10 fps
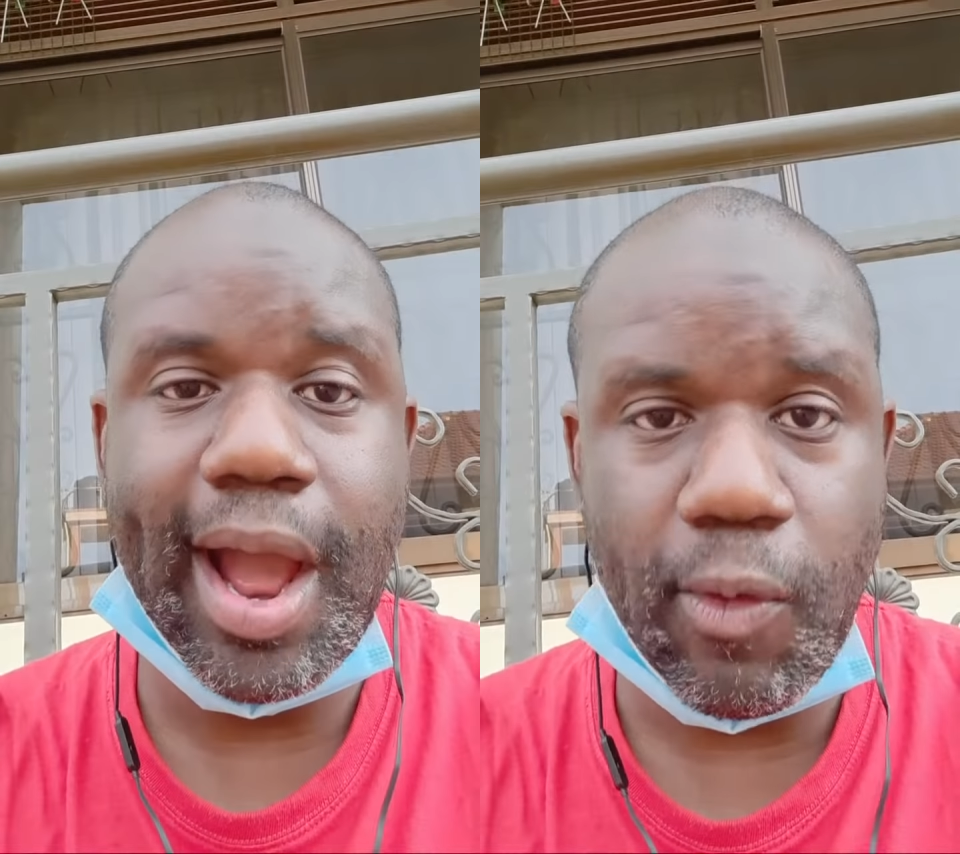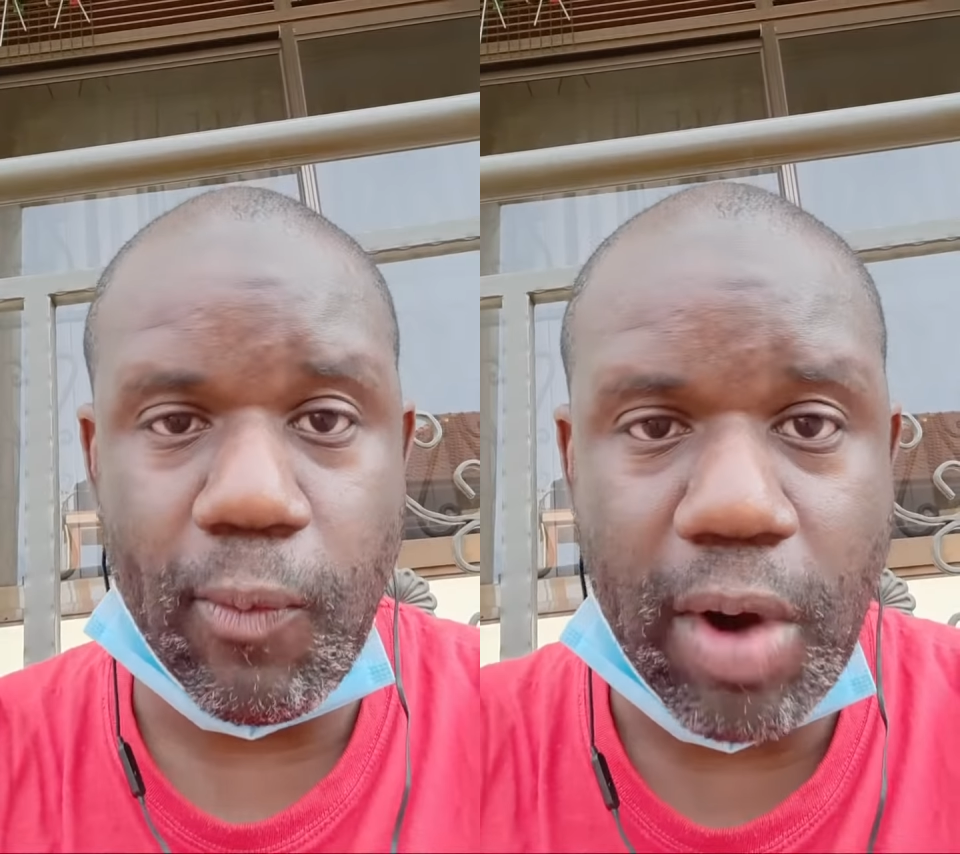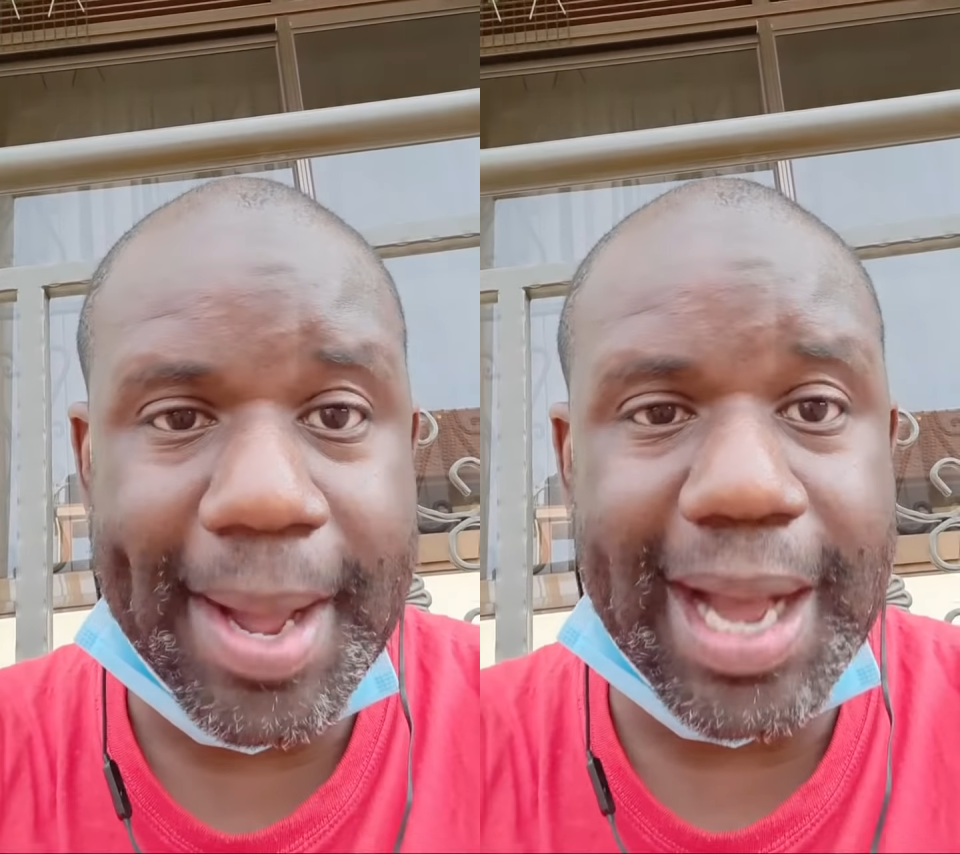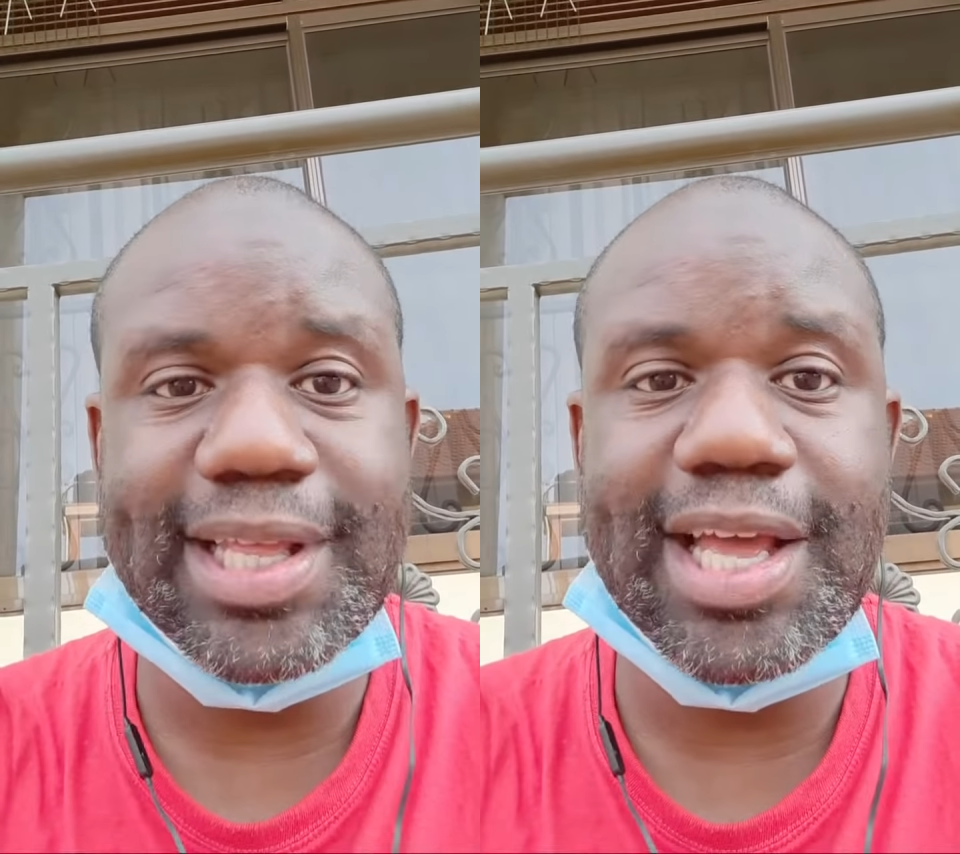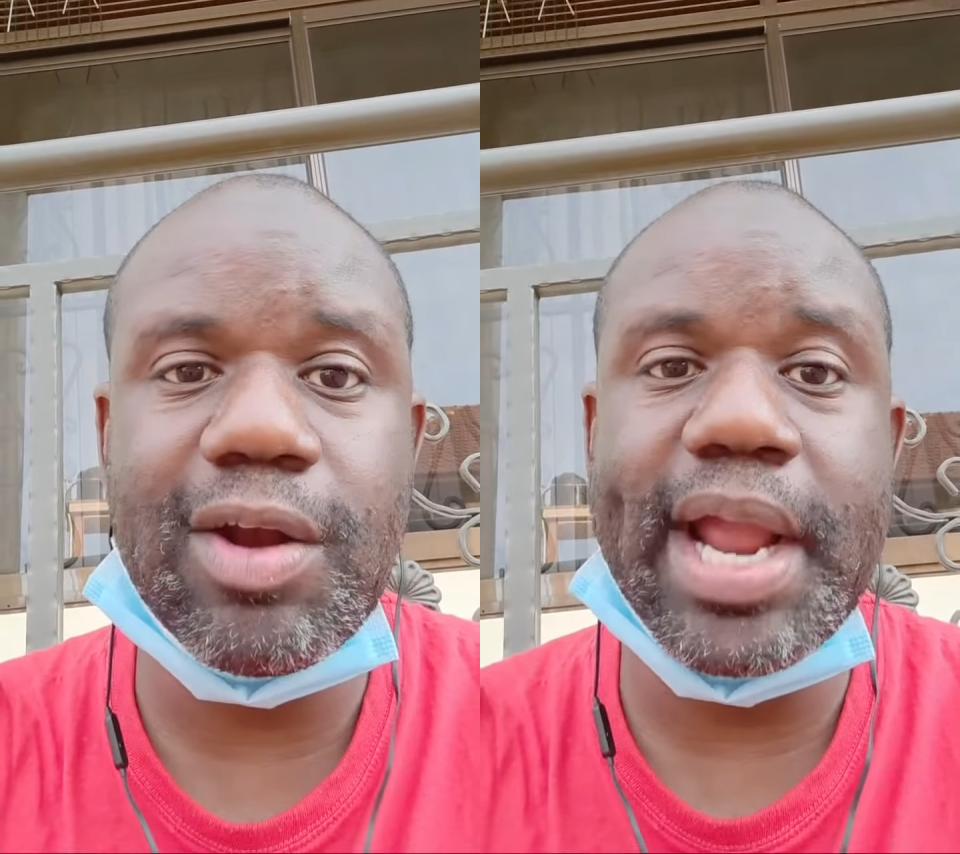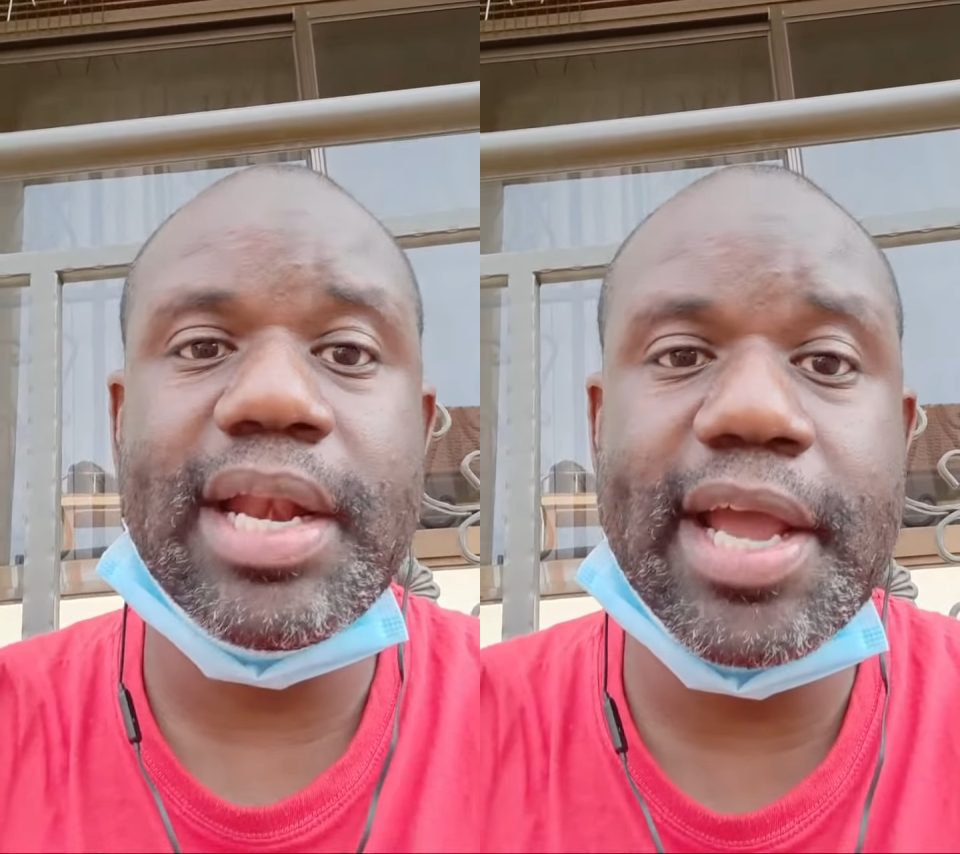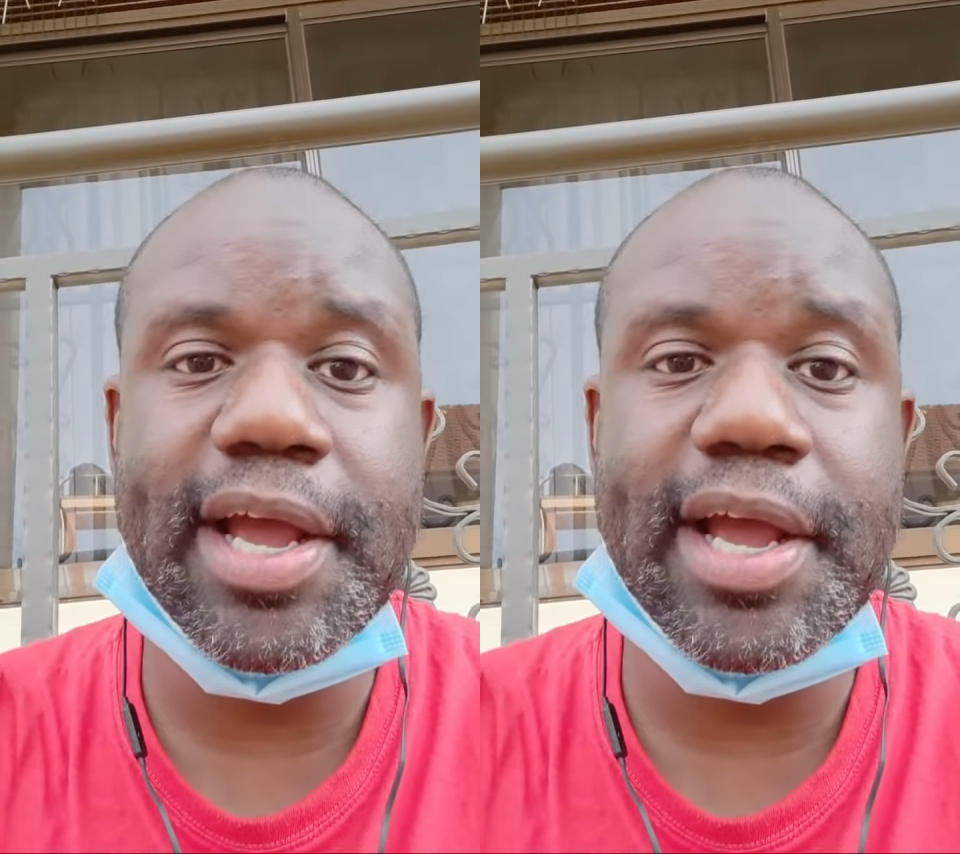about that right now.